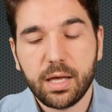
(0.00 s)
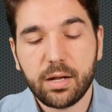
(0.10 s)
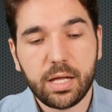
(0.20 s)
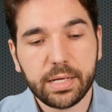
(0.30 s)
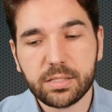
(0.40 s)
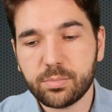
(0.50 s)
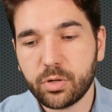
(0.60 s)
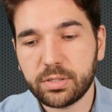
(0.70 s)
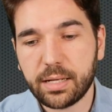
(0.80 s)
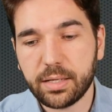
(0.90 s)
And I'll get some
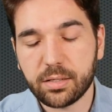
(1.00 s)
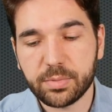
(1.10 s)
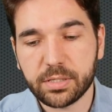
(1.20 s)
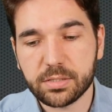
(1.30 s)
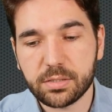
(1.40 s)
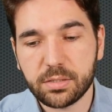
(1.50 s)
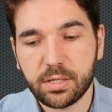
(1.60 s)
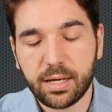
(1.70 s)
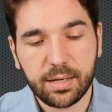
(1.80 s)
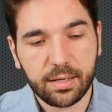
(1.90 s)
more on that later, because
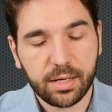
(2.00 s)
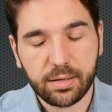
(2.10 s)
I'm